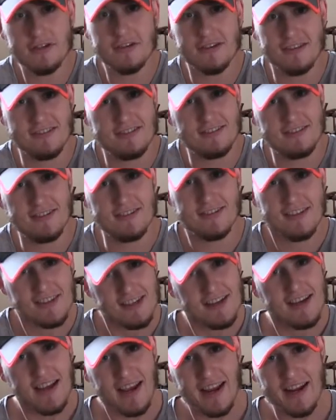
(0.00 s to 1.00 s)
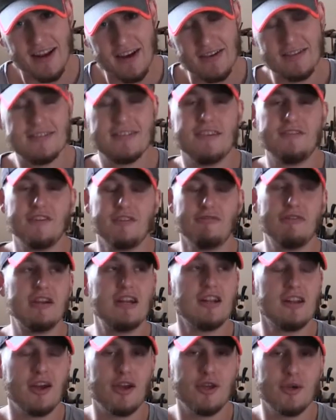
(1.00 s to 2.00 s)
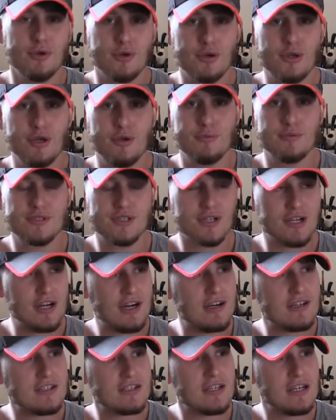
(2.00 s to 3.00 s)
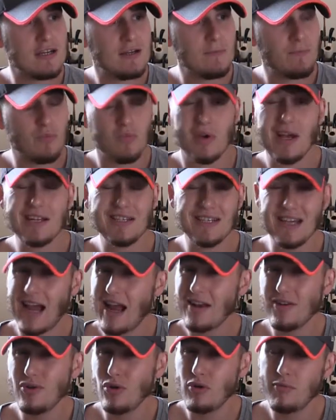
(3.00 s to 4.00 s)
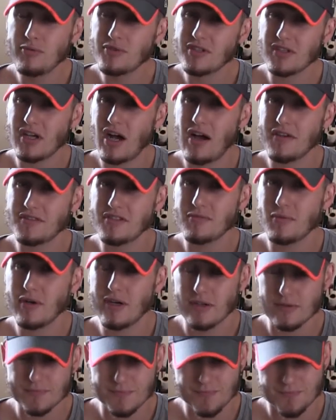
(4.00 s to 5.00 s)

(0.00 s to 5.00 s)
If you really like your Cuban cigars, actually, and normal cigars as well.